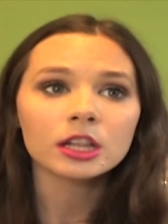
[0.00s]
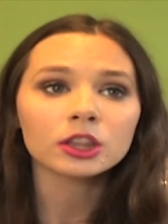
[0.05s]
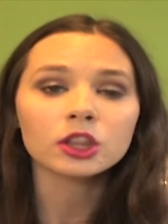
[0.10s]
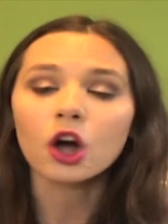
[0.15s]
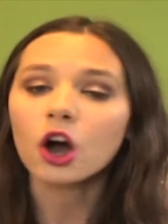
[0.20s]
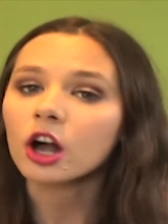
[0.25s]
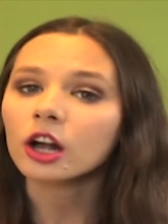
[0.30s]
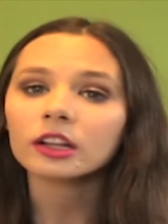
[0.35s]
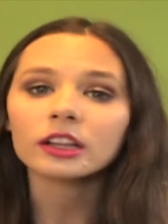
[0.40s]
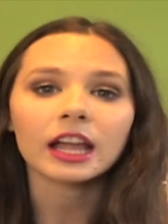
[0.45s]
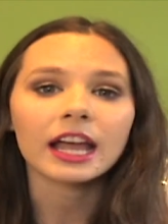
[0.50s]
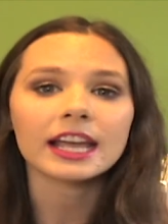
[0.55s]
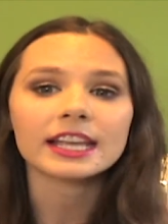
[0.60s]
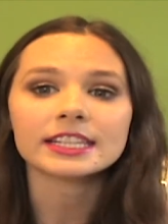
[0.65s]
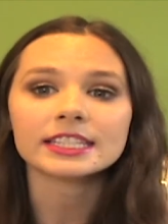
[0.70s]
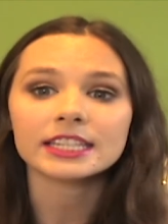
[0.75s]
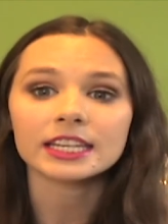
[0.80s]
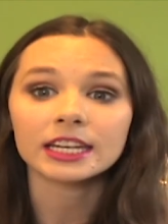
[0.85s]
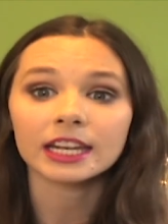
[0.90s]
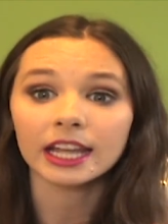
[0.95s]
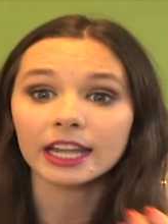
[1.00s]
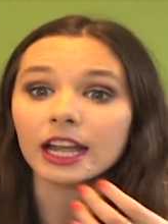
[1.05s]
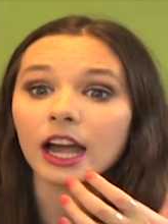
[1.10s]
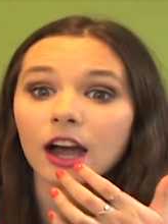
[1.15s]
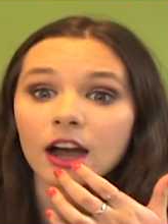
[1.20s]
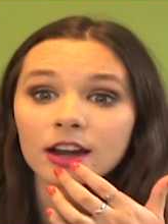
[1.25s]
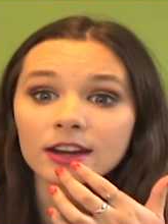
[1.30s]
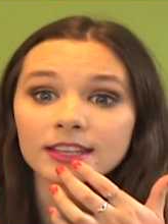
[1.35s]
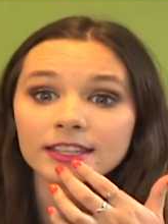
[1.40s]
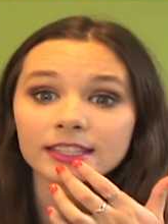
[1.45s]
long lasting. Like
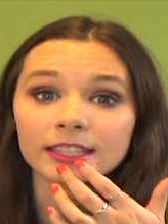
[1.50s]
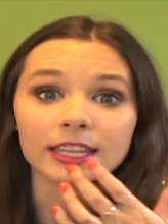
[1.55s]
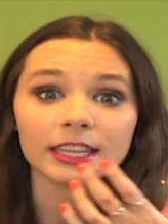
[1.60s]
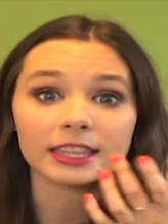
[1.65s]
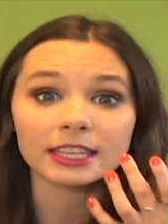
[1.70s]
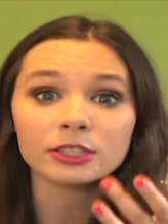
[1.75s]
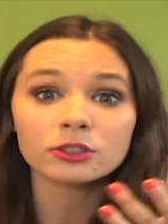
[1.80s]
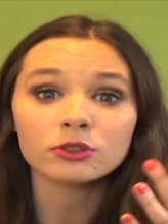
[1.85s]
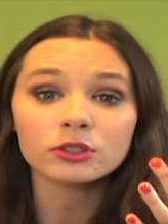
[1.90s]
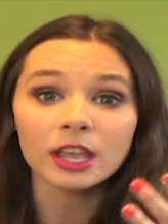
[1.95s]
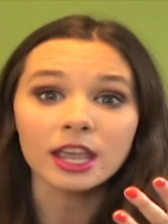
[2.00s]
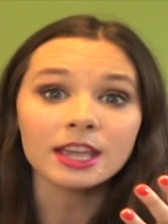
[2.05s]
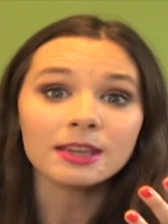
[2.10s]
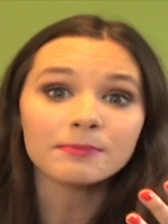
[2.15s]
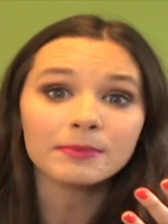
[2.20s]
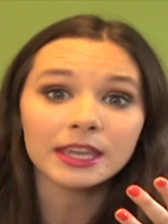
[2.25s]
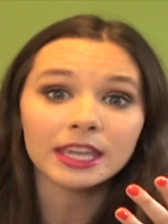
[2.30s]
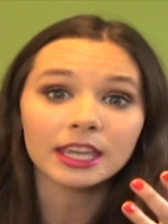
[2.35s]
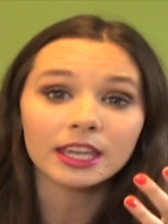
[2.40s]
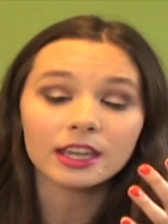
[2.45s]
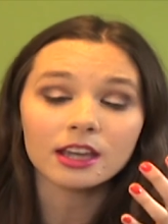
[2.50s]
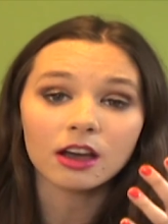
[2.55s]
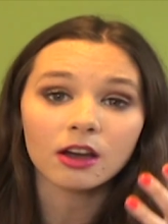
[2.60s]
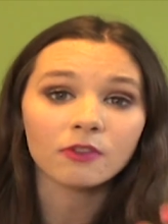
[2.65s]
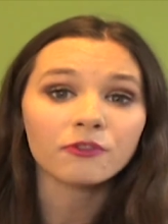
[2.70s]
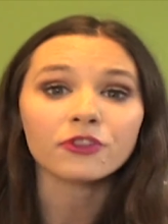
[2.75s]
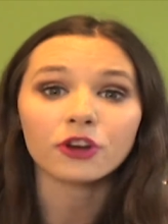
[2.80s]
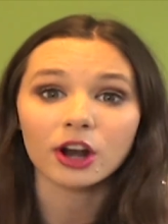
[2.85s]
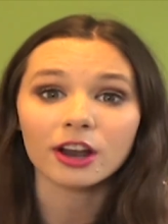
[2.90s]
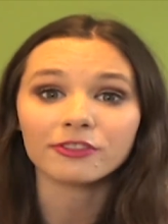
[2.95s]
honestly, this will take me
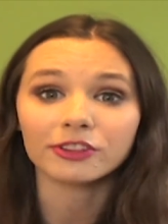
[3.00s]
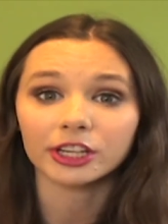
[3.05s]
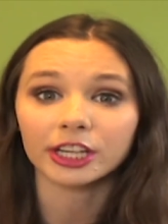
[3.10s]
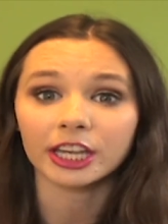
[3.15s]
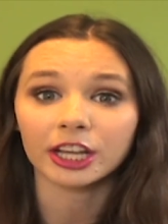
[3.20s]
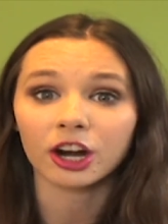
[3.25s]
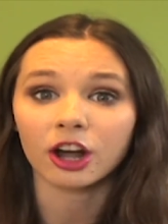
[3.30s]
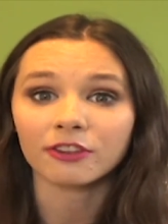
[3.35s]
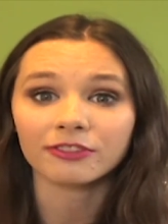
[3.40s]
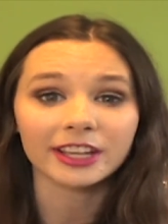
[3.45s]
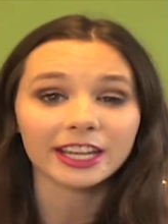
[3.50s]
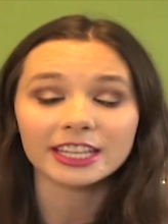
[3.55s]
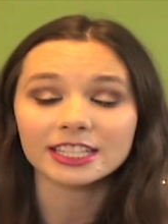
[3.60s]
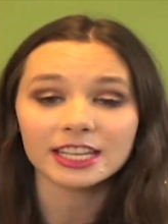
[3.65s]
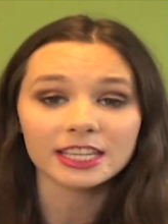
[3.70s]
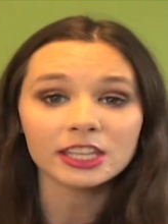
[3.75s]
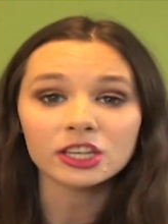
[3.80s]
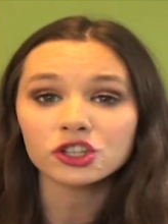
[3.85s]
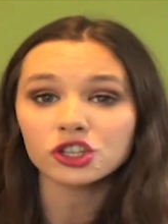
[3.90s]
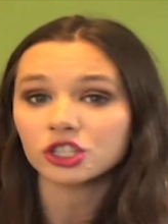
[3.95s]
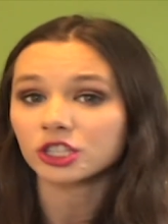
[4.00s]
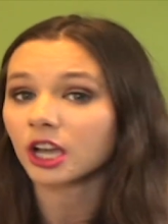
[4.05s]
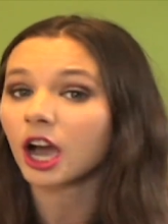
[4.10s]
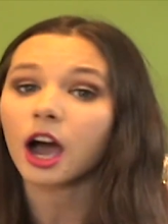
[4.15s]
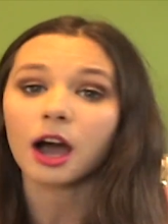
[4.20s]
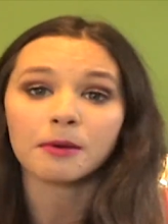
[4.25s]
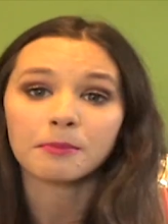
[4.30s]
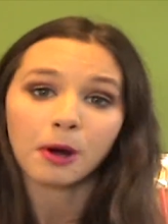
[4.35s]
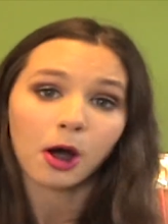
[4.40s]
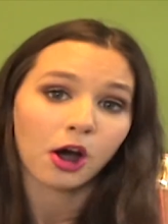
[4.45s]
forever to get off. Like it doesn't just
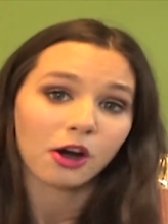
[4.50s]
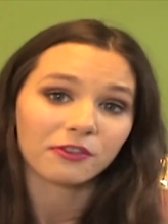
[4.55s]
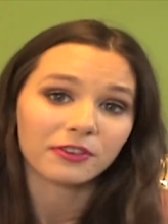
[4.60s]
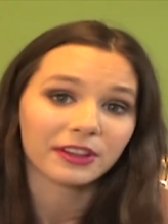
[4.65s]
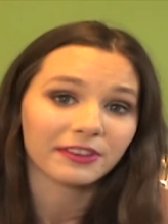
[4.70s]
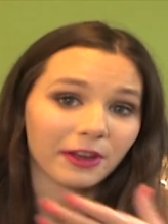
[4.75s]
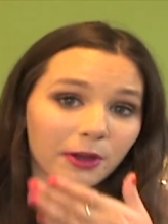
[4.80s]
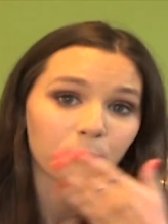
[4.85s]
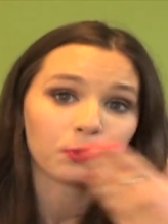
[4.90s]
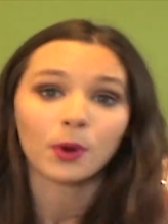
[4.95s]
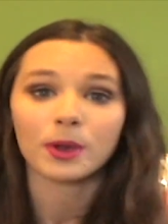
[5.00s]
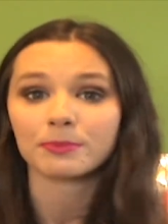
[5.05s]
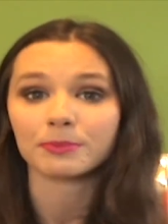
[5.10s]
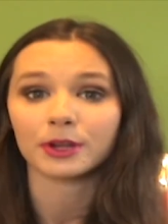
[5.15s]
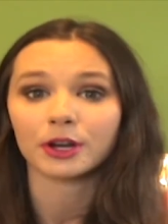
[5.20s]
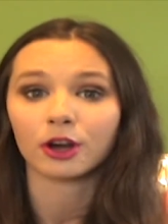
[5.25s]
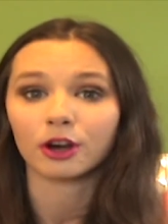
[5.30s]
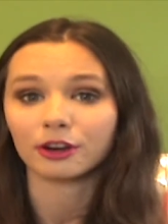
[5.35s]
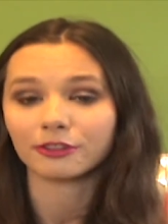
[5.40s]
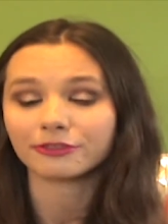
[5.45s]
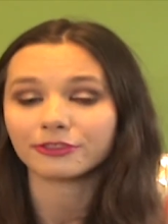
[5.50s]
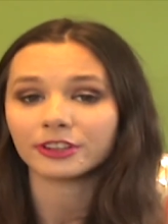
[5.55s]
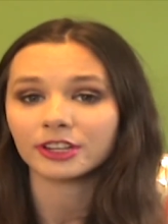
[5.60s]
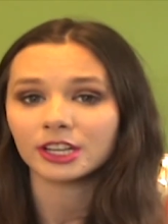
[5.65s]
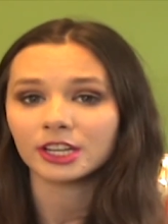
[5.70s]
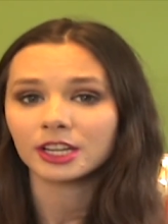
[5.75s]
come off if I wipe it off.